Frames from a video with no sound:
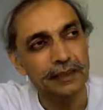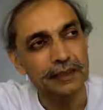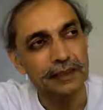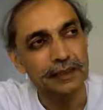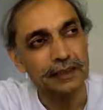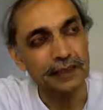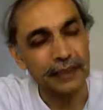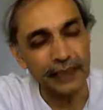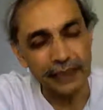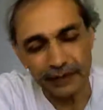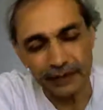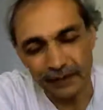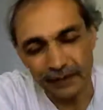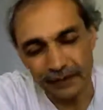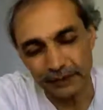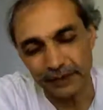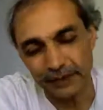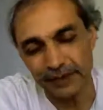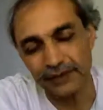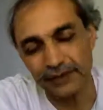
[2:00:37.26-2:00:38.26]
great
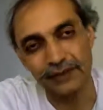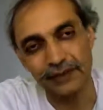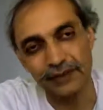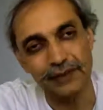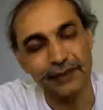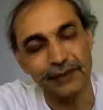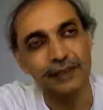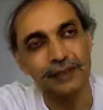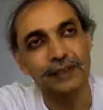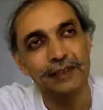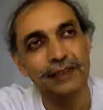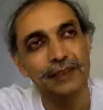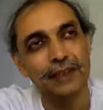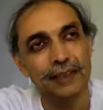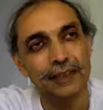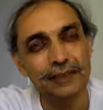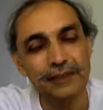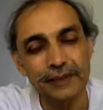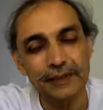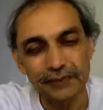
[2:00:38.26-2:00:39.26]
nimitz
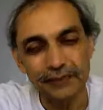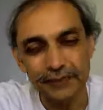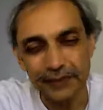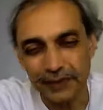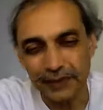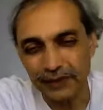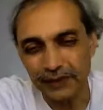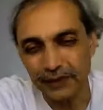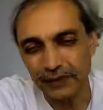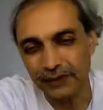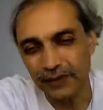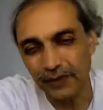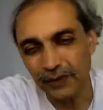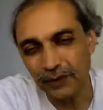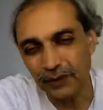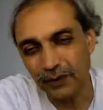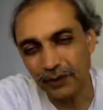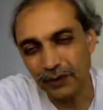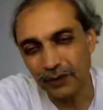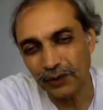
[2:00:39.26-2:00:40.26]
at the feet of the
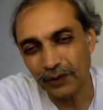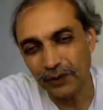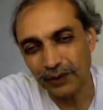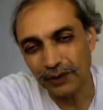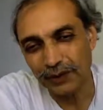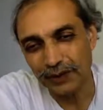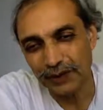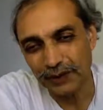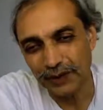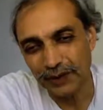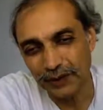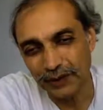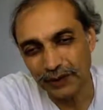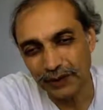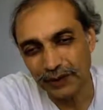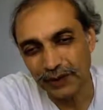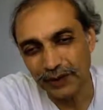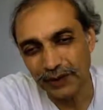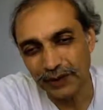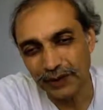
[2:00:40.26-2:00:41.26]
Lord
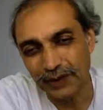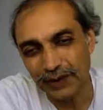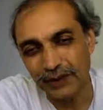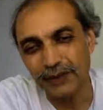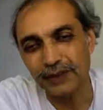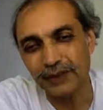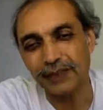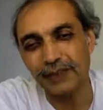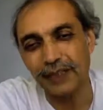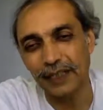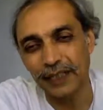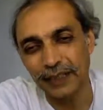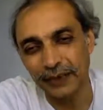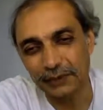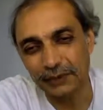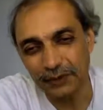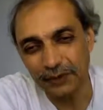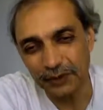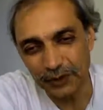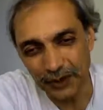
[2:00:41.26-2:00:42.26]
in the
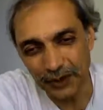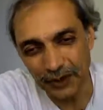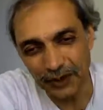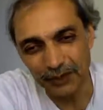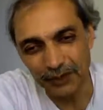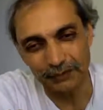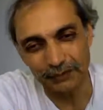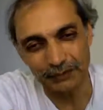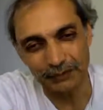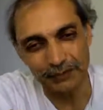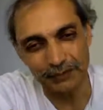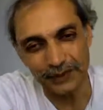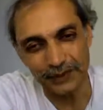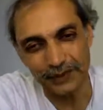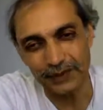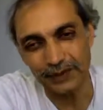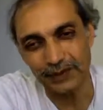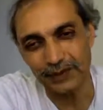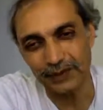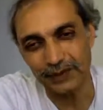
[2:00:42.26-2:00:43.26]
time to come.
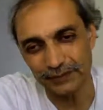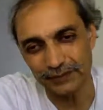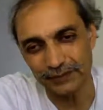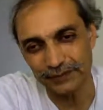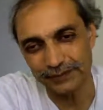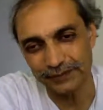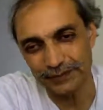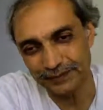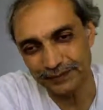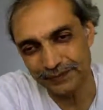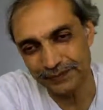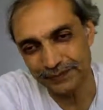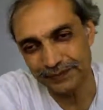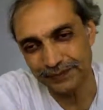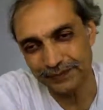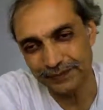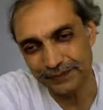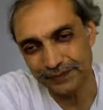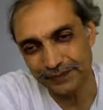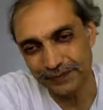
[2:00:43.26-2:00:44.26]
You see?
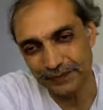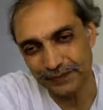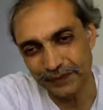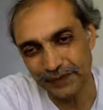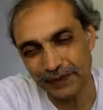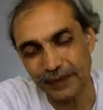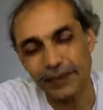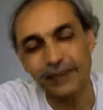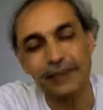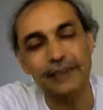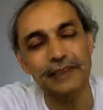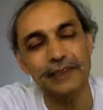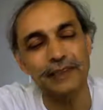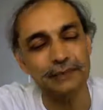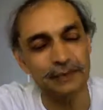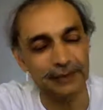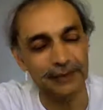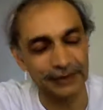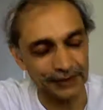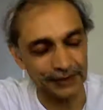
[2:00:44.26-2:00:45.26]
Great
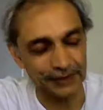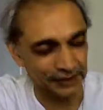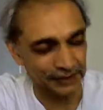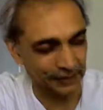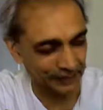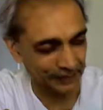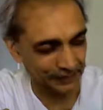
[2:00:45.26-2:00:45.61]
nimitz.